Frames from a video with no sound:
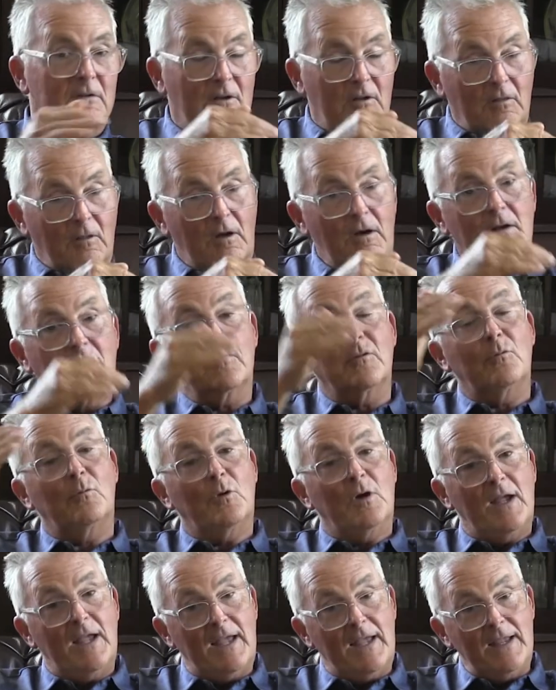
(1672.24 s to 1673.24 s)
along the
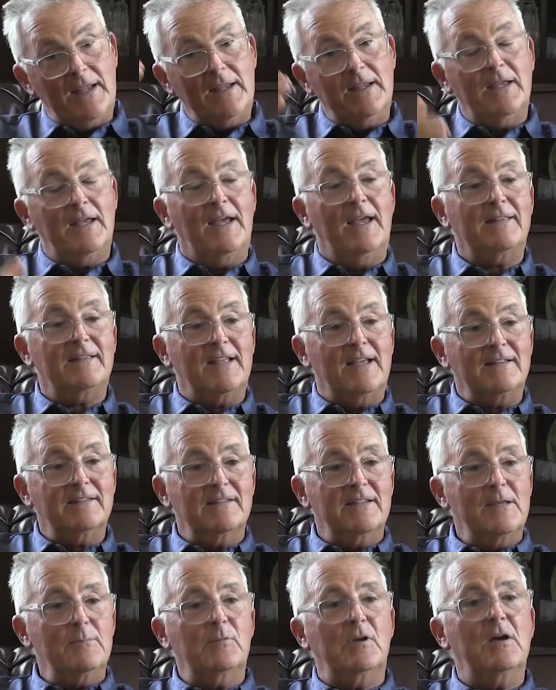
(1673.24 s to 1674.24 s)
way at that
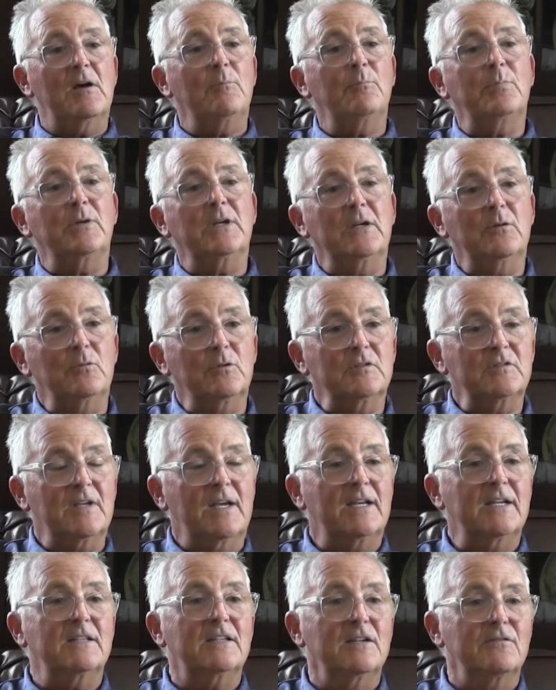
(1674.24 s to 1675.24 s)
same company was
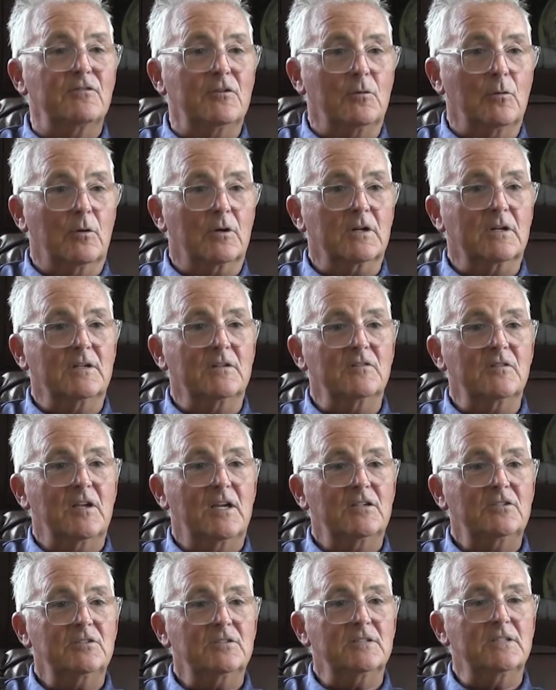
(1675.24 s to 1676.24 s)
at a different
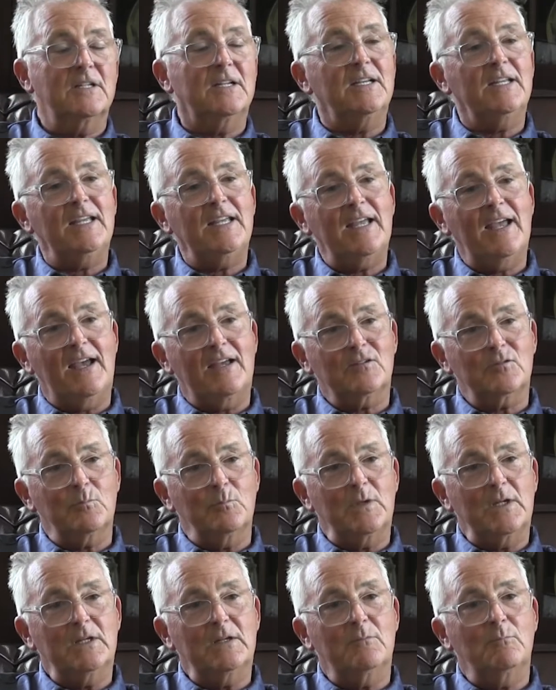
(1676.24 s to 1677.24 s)
organization and he
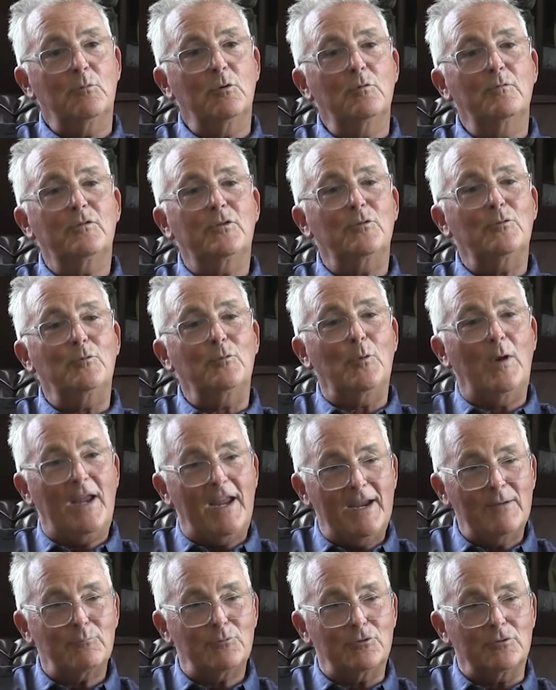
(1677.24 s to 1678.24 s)
asked me to move to New
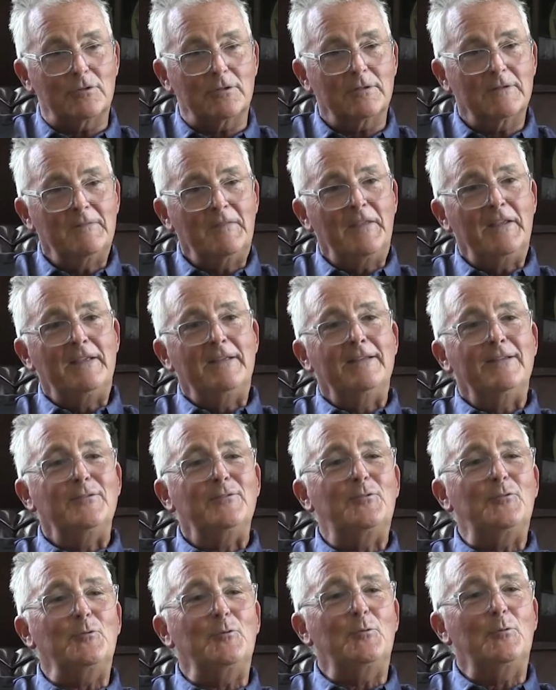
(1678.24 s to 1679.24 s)
Hampshire
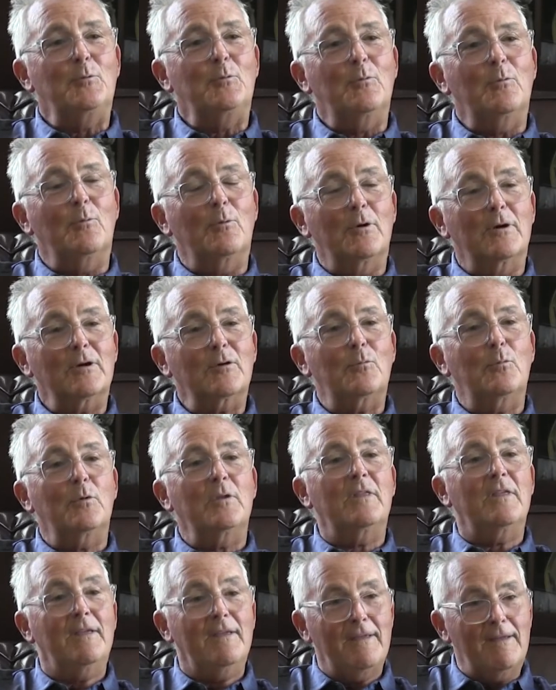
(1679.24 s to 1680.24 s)
to work
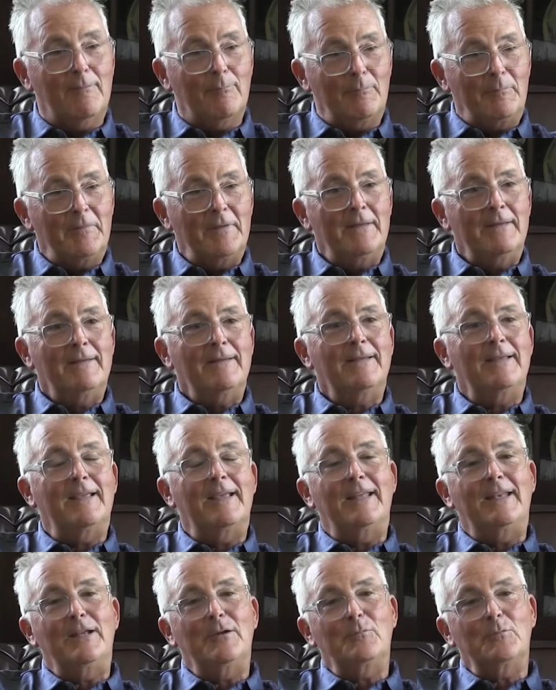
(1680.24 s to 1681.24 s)
with him.
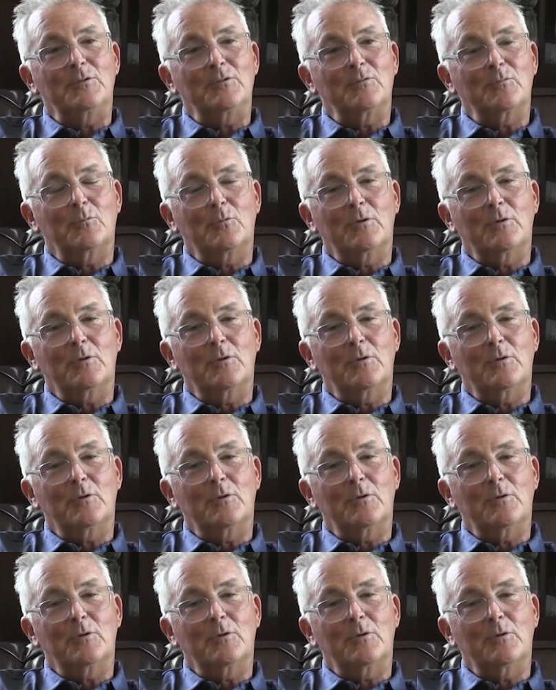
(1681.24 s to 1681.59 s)
And it was